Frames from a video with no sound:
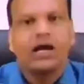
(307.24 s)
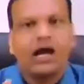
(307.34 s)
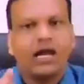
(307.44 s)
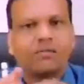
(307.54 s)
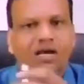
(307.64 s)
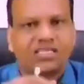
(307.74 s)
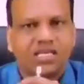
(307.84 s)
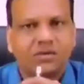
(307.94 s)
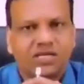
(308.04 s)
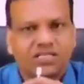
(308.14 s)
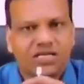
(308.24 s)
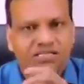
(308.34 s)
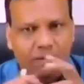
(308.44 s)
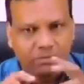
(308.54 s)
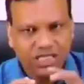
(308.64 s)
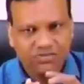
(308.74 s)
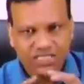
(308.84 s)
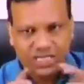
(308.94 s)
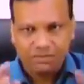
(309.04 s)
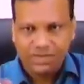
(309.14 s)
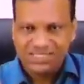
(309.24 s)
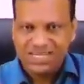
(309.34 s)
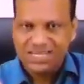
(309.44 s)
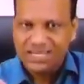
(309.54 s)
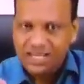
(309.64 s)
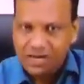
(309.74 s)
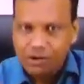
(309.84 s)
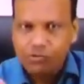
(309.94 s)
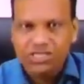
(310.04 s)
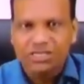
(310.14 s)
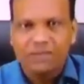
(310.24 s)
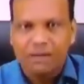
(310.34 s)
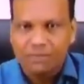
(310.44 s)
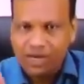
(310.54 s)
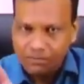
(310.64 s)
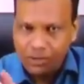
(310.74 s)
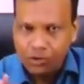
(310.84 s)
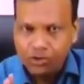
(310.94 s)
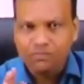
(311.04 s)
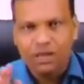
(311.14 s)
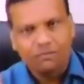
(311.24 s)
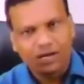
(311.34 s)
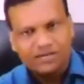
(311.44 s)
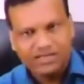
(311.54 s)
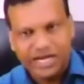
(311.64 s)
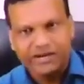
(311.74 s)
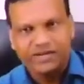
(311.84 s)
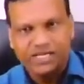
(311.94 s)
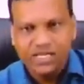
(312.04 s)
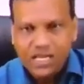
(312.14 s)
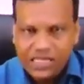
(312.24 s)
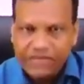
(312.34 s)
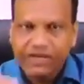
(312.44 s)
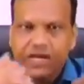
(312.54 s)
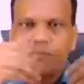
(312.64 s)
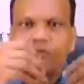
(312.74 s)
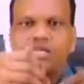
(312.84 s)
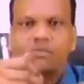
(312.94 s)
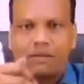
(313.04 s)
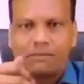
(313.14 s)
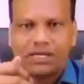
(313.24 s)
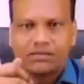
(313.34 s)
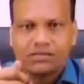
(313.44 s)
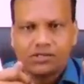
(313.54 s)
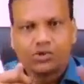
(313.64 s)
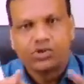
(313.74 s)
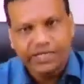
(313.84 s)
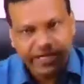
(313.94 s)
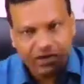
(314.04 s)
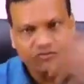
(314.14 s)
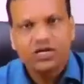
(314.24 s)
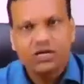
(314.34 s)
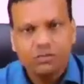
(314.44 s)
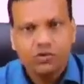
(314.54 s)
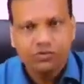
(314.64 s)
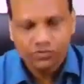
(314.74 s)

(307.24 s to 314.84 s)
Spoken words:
Unmasking means the receptors which are present near about the membrane, below the membrane, sideways, they will come on the membrane. so it can work more.